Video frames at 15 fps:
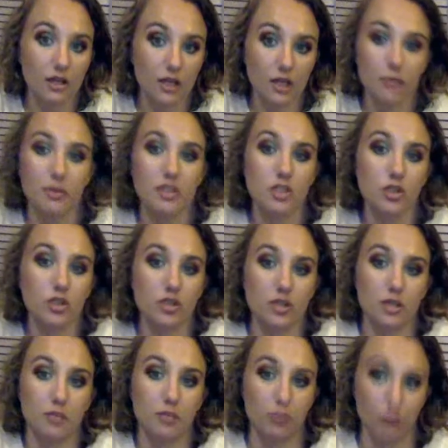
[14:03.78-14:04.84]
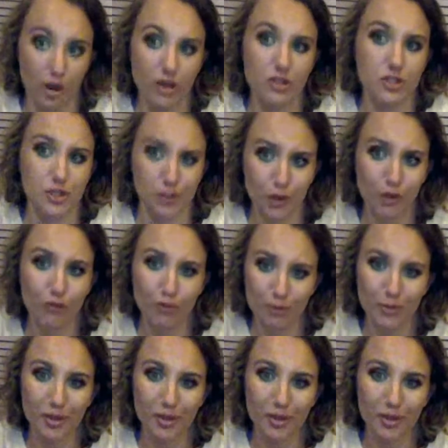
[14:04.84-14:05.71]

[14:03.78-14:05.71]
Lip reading: Like, it makes it look like a bronze glow from